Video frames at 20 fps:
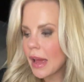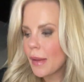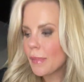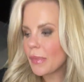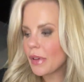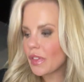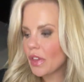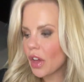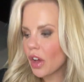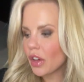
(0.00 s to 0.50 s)

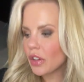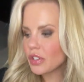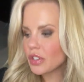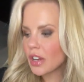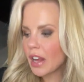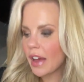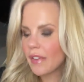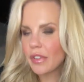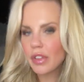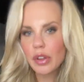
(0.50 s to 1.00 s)
but they all should
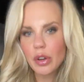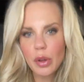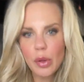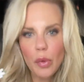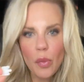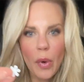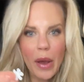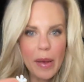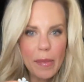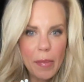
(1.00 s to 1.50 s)
have a little
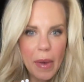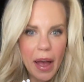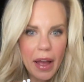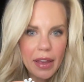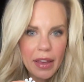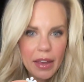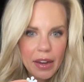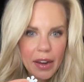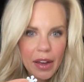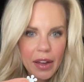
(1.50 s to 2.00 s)
white
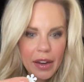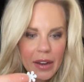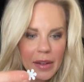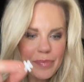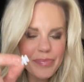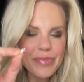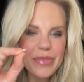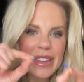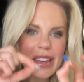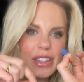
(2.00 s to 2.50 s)
backing on
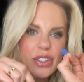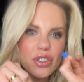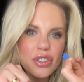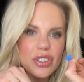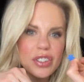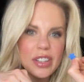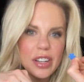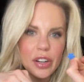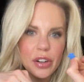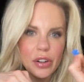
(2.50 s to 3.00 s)
it. These are
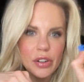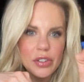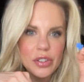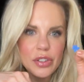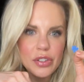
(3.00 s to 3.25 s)
stickers.